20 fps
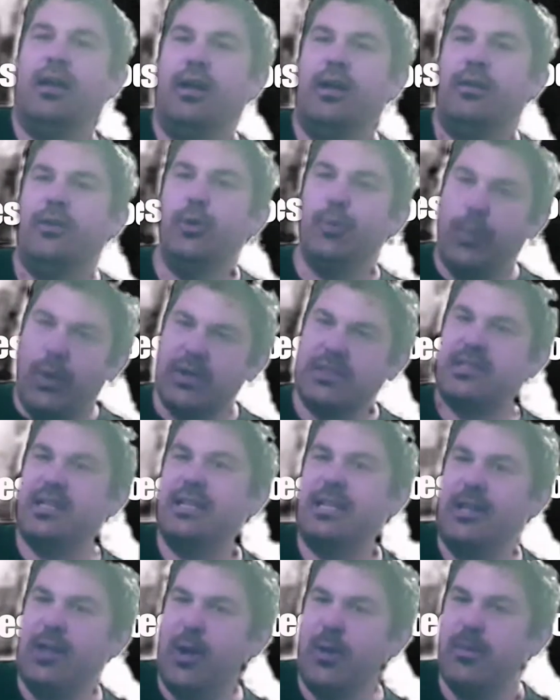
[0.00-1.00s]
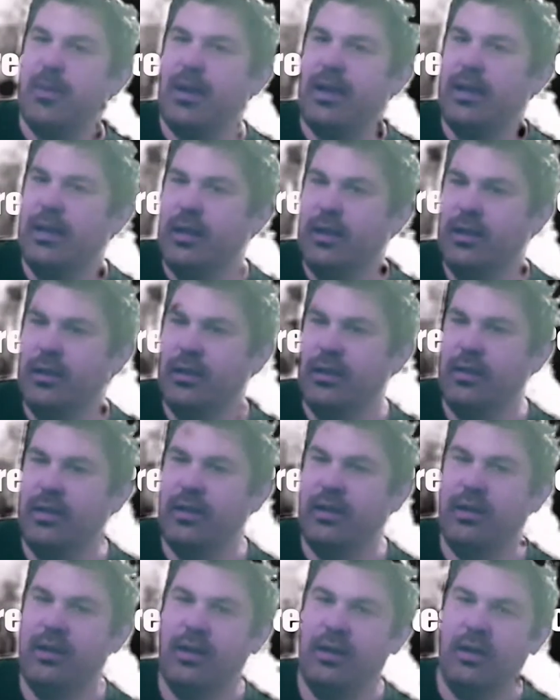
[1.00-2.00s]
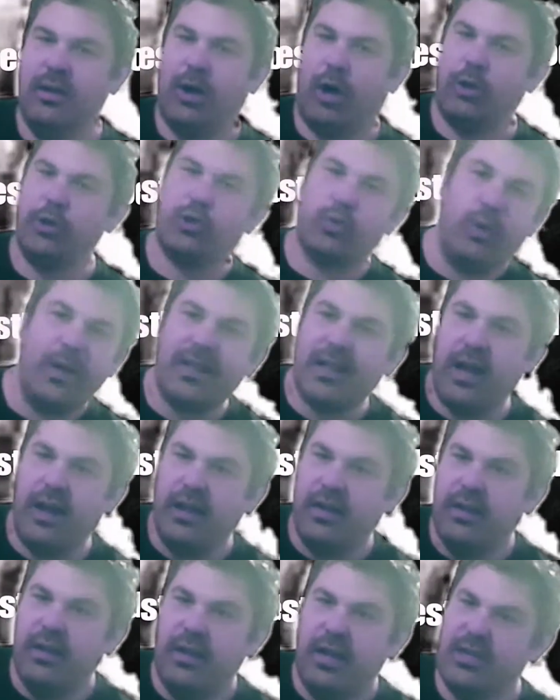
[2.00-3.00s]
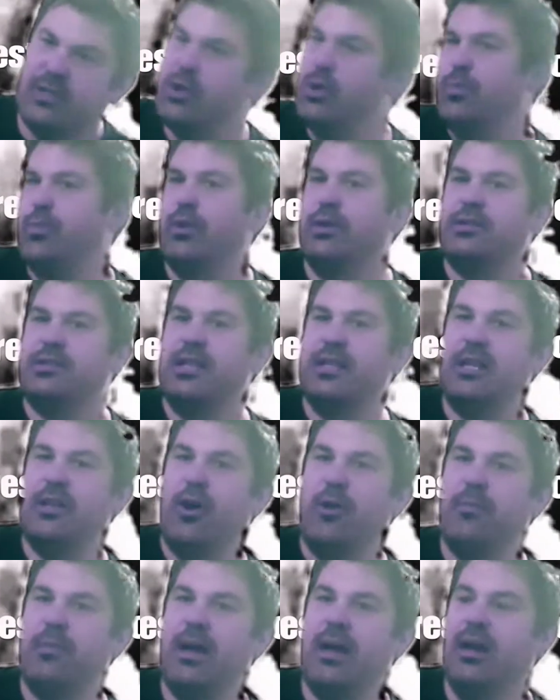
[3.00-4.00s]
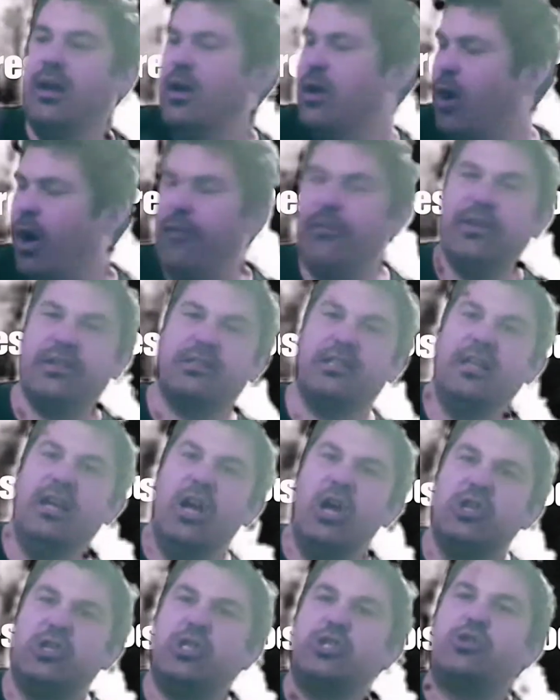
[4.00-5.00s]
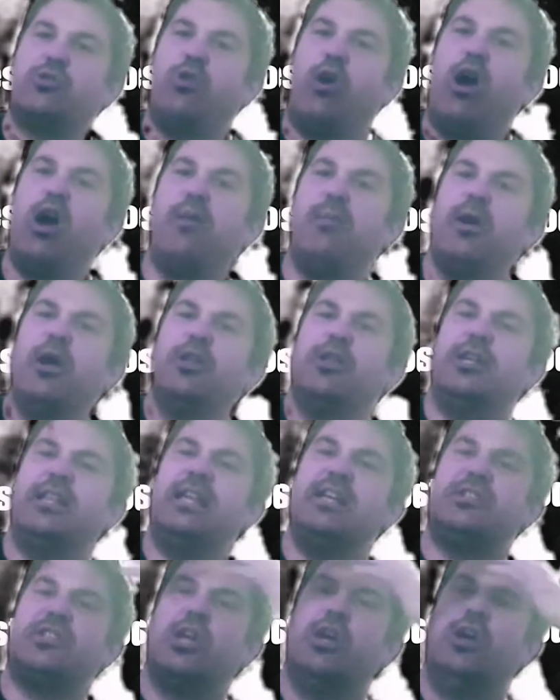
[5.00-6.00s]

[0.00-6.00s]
Newport City Nightmare. On Twitter as Newport City Nightmare. Obviously, subscribe to this